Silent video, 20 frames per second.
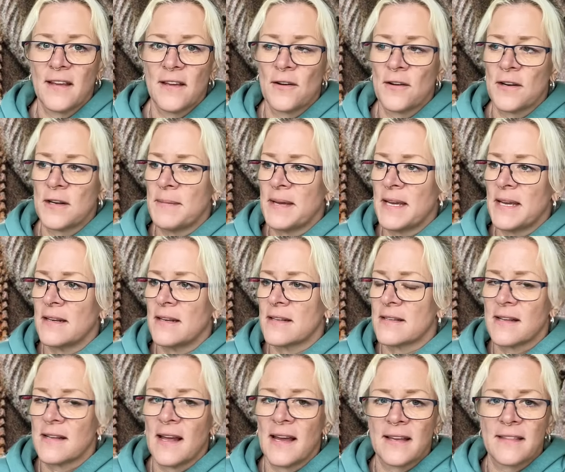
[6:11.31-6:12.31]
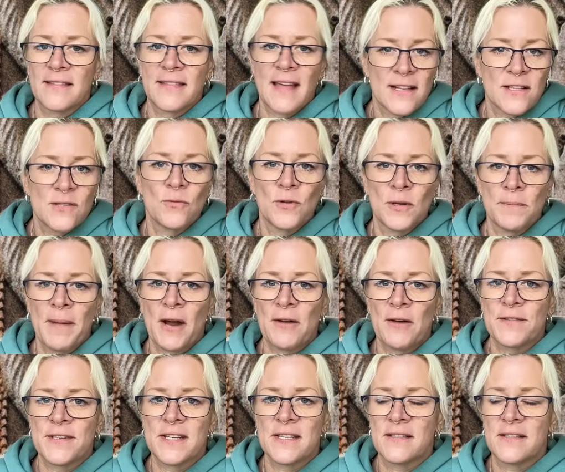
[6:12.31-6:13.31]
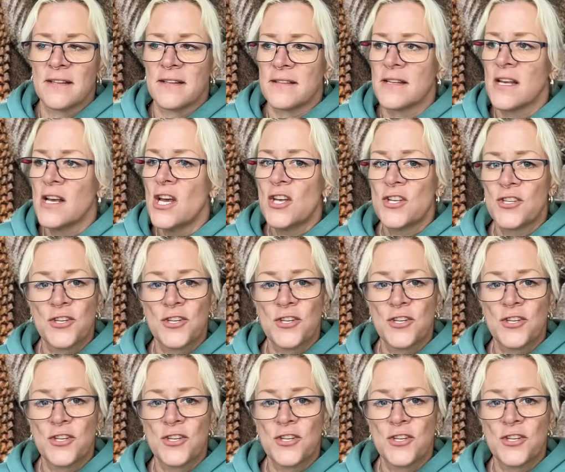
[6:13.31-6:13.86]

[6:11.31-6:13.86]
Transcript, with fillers: You know what I mean? It's like, that's all about resistance.